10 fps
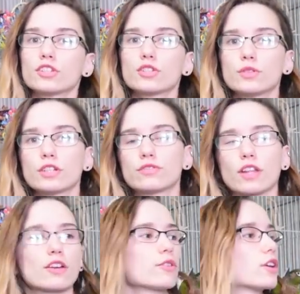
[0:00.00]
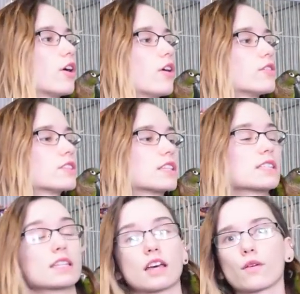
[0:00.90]
you're doing flight recall and
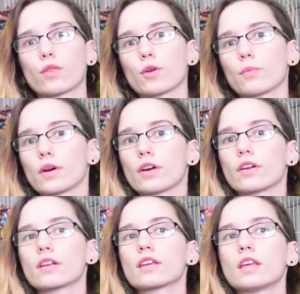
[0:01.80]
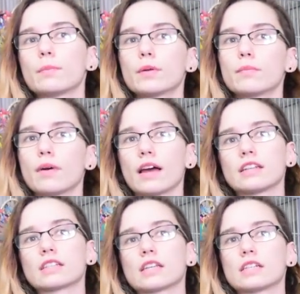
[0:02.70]
things like that with your bird, keep in
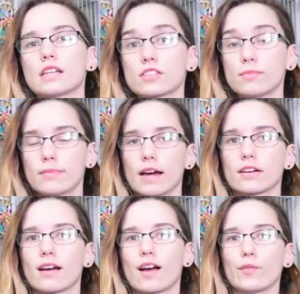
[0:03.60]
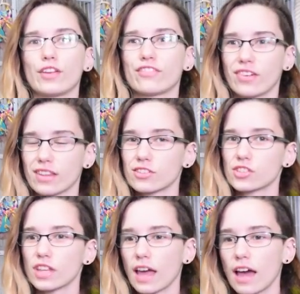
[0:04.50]
mind that it doesn't matter how many
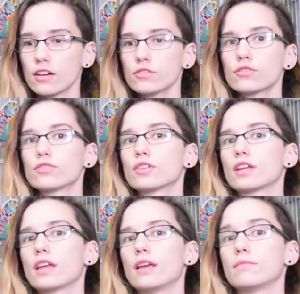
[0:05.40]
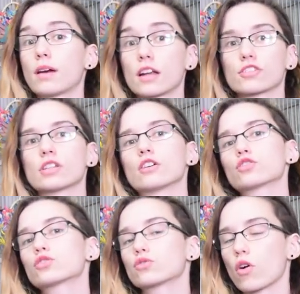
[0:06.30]
feathers they have, it matters how
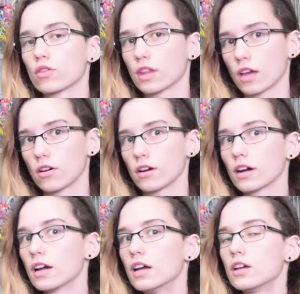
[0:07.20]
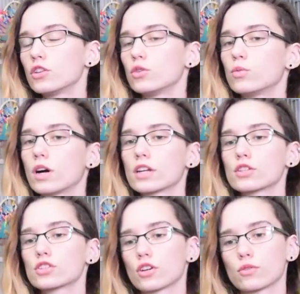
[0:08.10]
strong they are. You want to
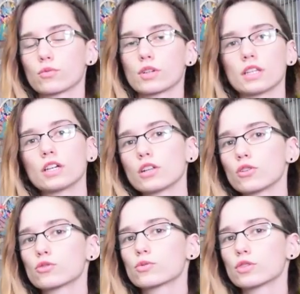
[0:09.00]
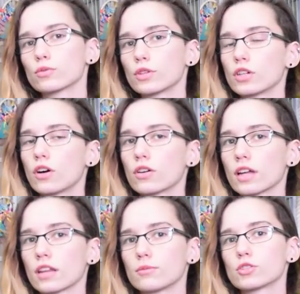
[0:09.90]
start really close with the recall,
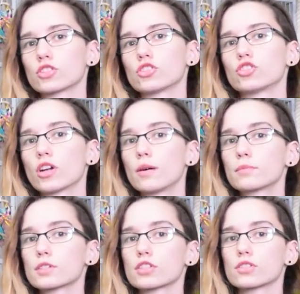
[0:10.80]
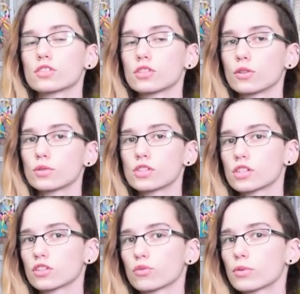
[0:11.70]
getting them just to jump, just to slowly
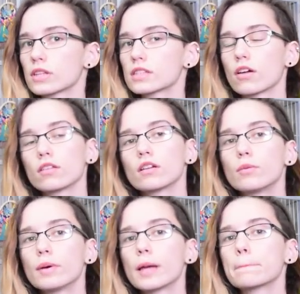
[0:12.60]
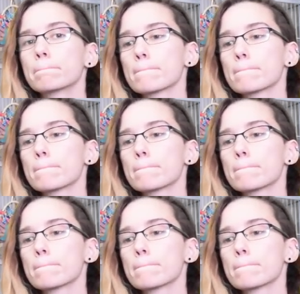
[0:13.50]
stick their wings out a little bit,